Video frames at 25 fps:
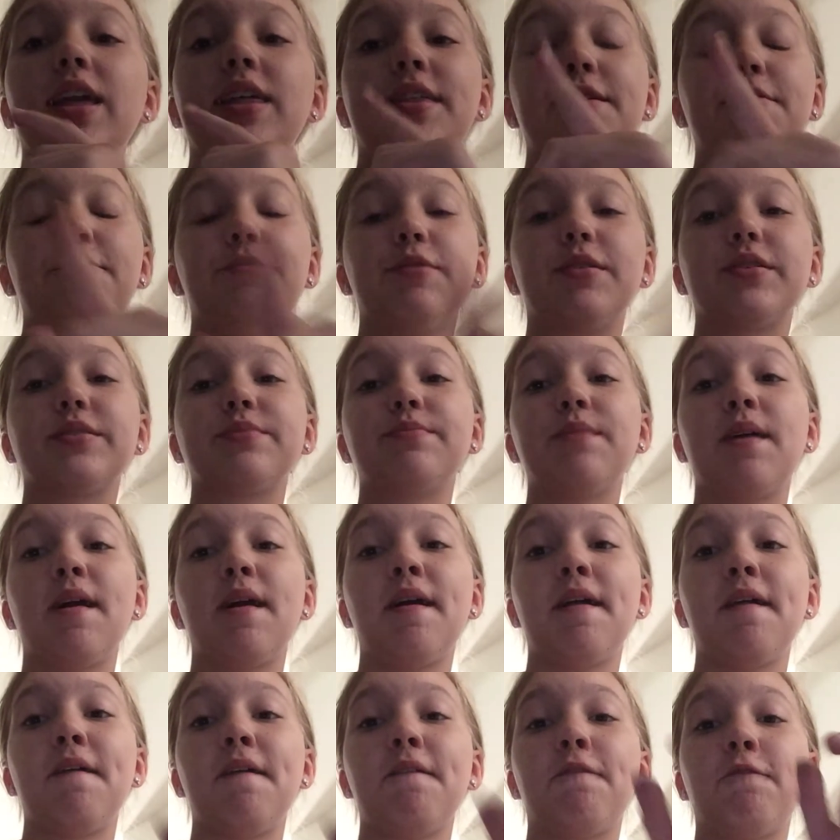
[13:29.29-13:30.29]
He was
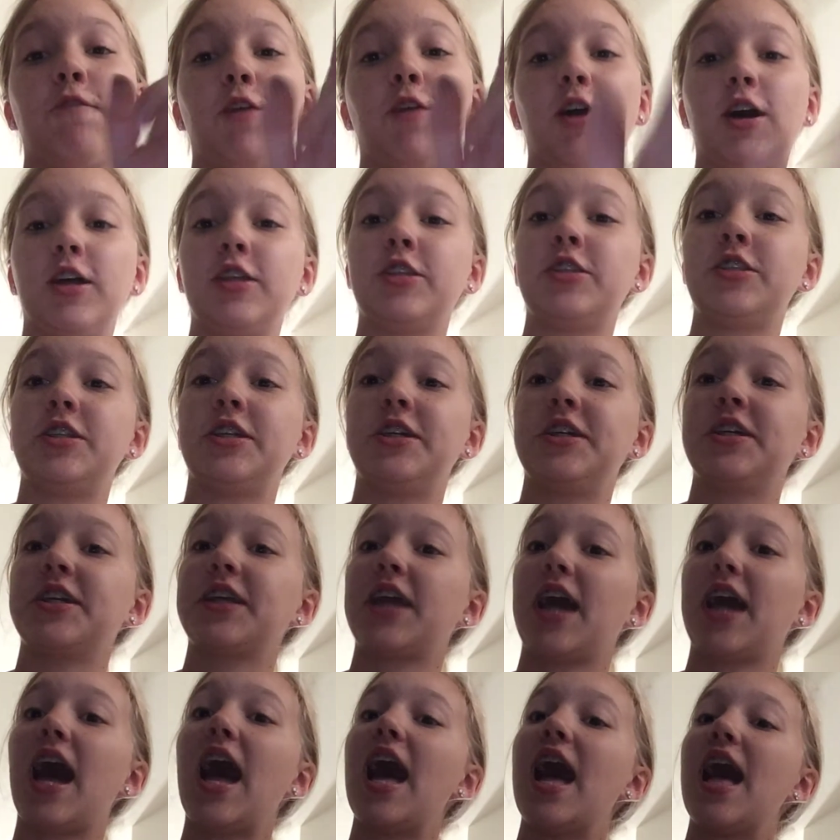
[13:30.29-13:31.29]
my foster
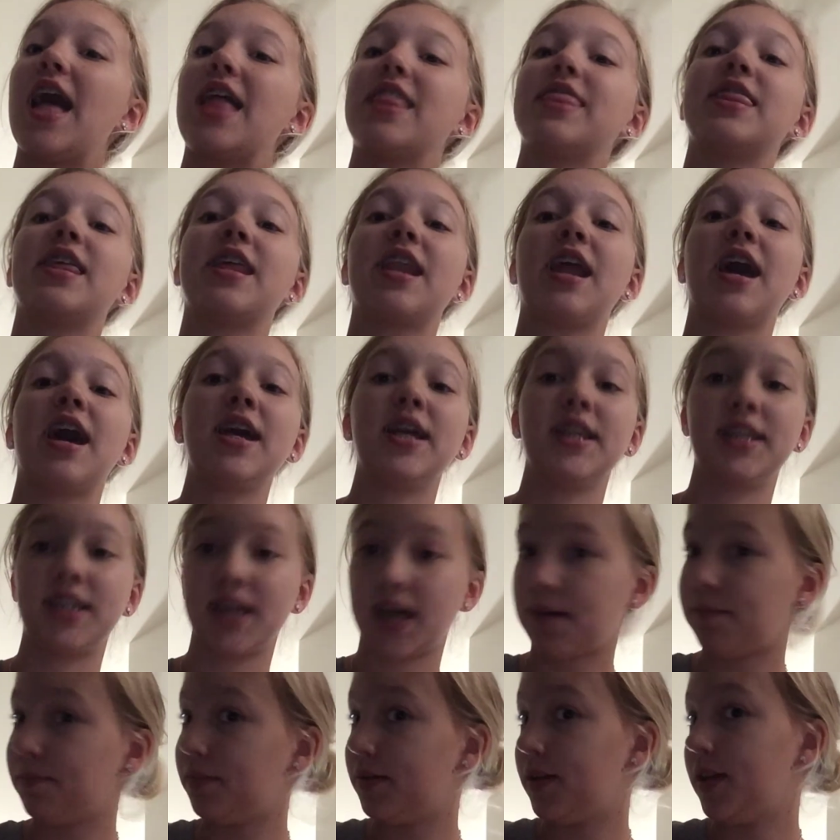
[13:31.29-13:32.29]
cat, and then I
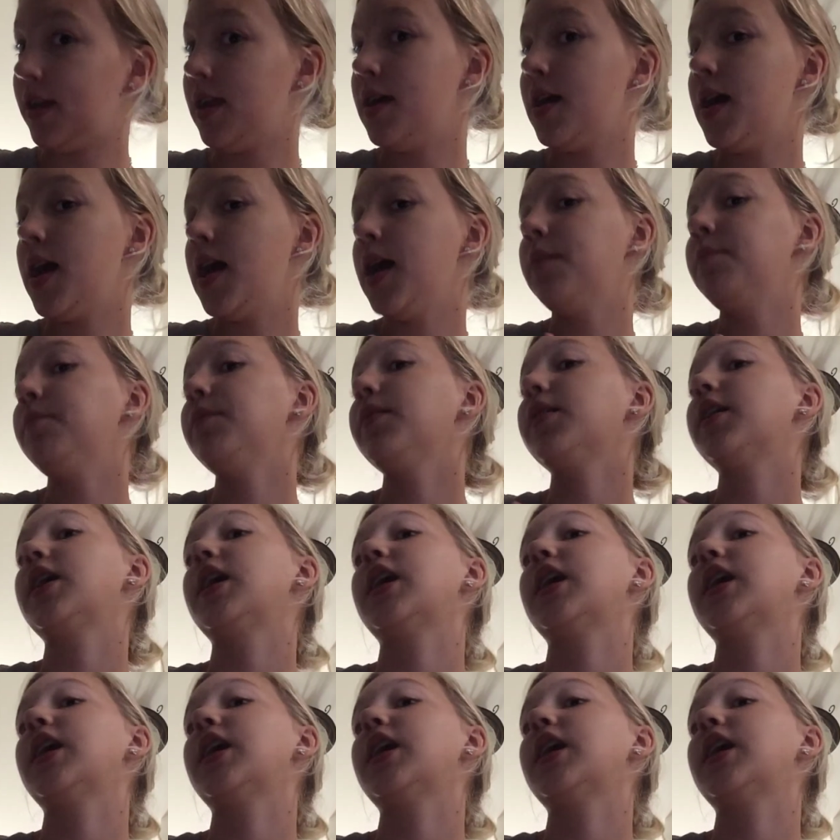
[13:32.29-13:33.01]
adopted him